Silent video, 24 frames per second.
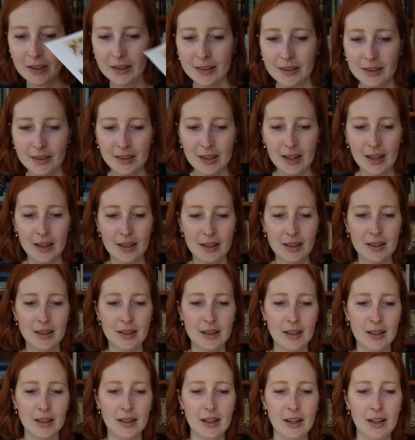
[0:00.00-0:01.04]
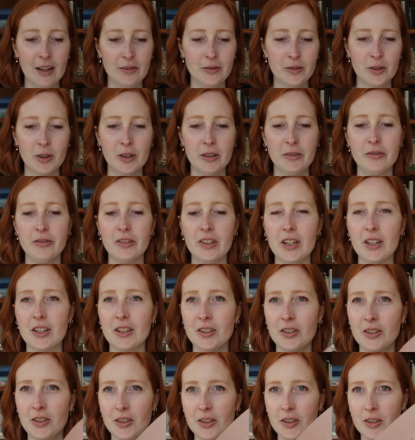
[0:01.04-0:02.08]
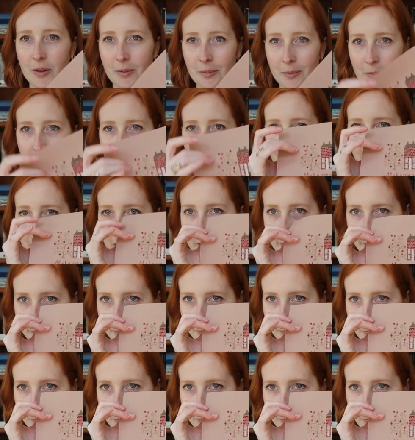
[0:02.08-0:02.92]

said that after I finished my